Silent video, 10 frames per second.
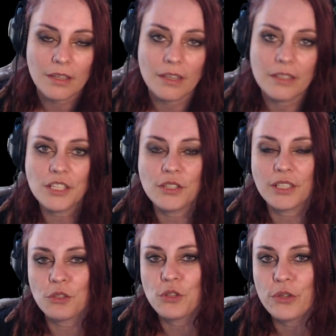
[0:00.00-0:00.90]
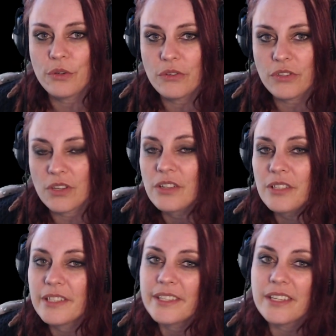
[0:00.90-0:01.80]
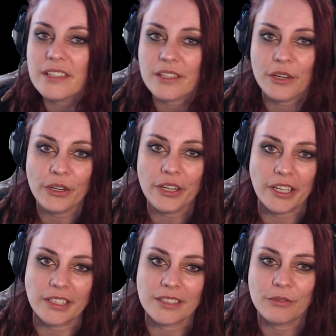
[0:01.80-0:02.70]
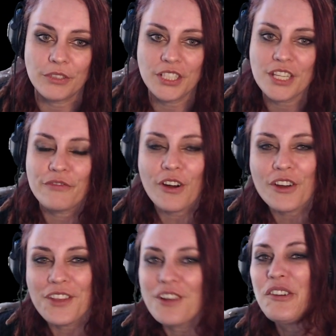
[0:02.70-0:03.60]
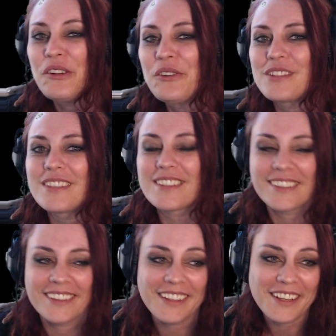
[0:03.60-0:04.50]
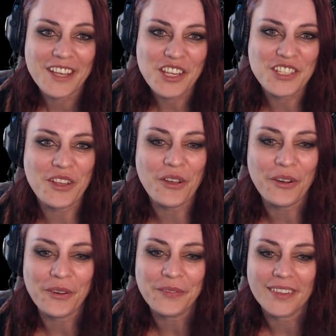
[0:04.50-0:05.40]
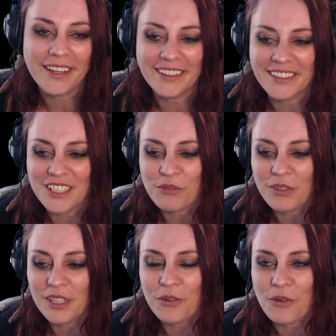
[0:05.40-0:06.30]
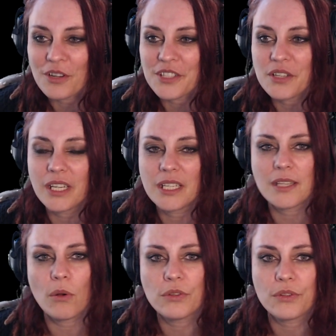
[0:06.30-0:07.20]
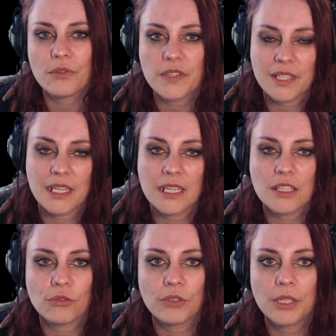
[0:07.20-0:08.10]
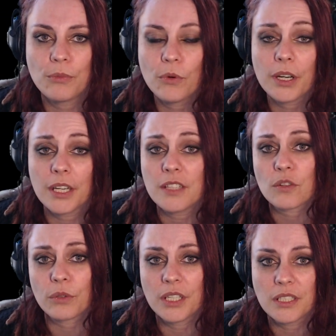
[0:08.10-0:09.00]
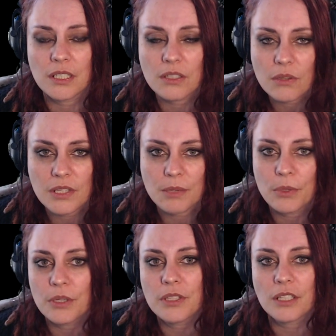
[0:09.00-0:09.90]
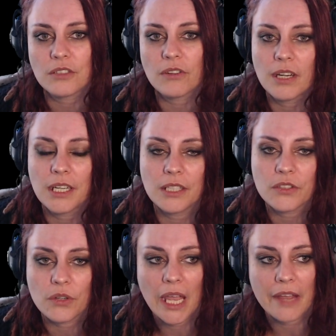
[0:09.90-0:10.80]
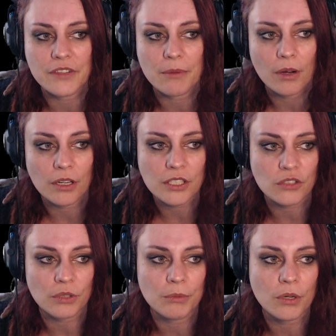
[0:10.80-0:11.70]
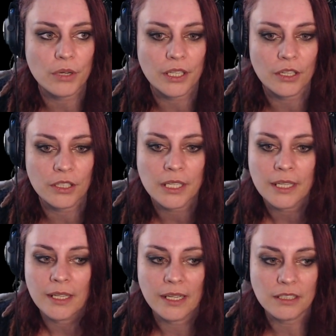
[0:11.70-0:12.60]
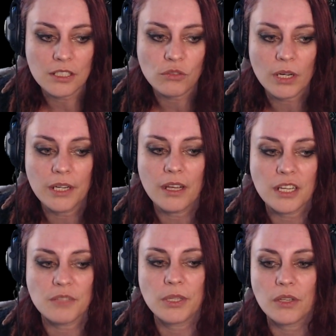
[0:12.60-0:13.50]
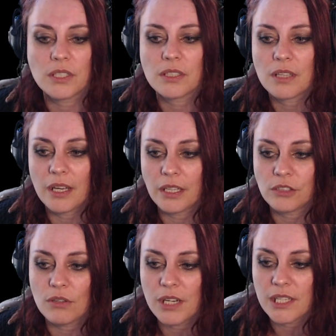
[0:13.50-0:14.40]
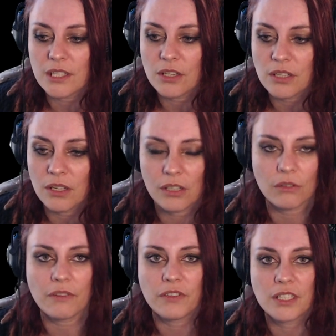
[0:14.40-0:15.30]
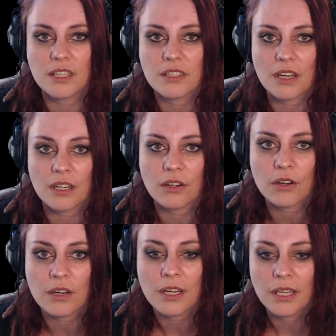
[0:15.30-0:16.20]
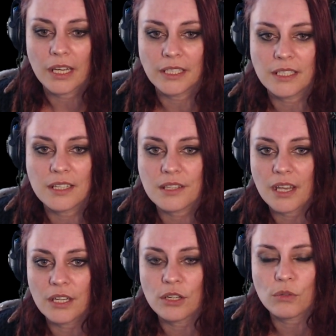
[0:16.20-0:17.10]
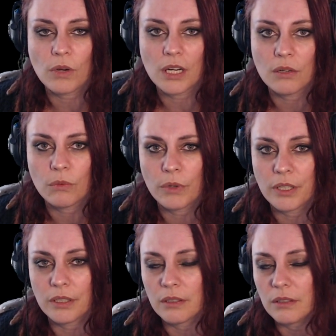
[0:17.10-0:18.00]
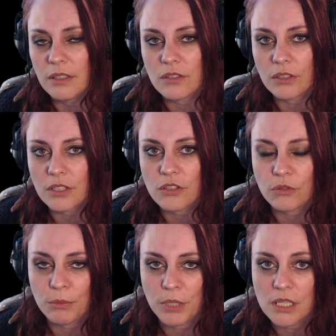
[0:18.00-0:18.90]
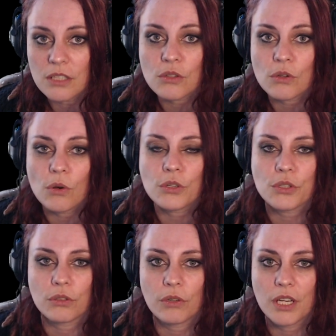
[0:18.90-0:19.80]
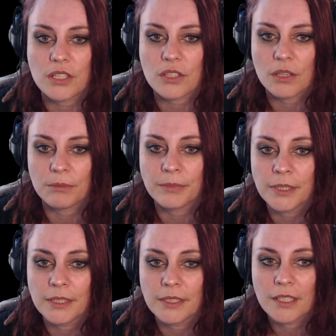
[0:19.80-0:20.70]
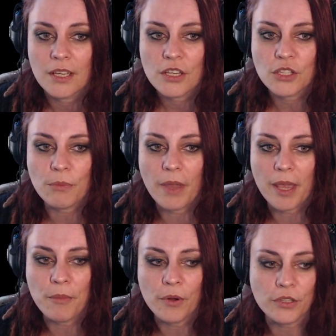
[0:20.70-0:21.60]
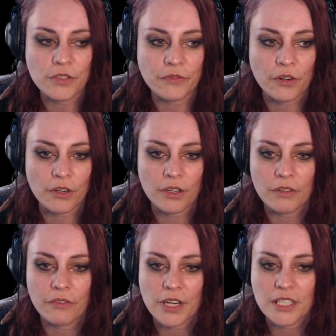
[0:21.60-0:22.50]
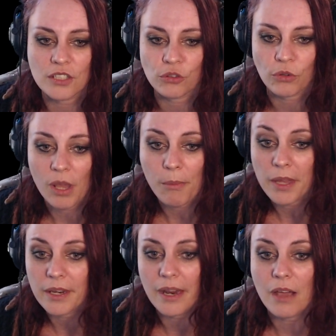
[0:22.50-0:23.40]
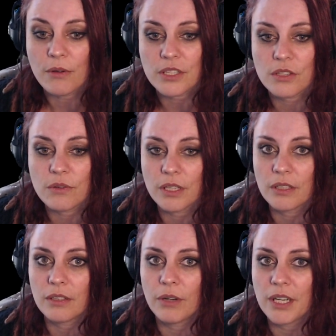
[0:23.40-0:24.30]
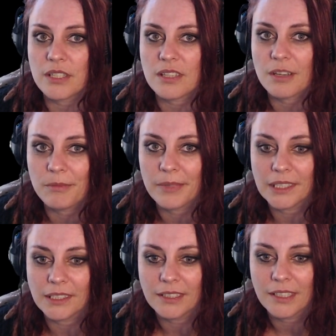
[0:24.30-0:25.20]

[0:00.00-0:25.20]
that you can use on Discord, which is for the loot. So uh, that's really cool. So you can also see stream where it's creating those emote actually. So you have some art stream going on and it's really nice because actually it's not a graphic designer and he decided while when he started streaming to also create some some emote for for his stream and now he's doing quite some uh,